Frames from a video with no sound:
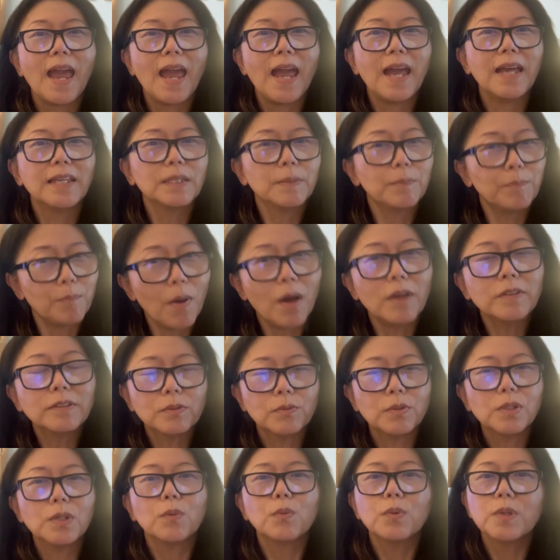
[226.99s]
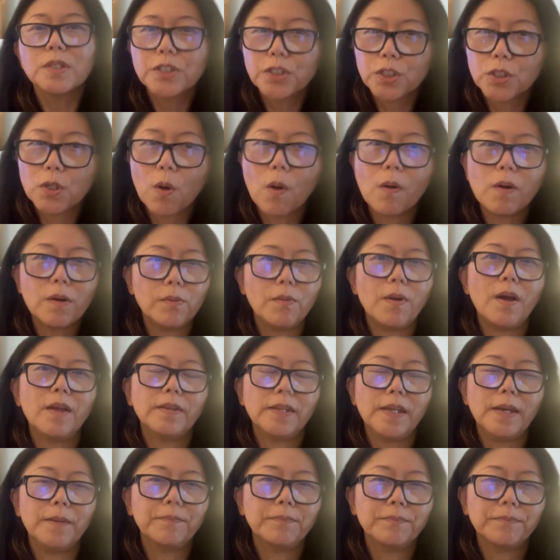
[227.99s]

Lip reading: and the boundary we draw around them.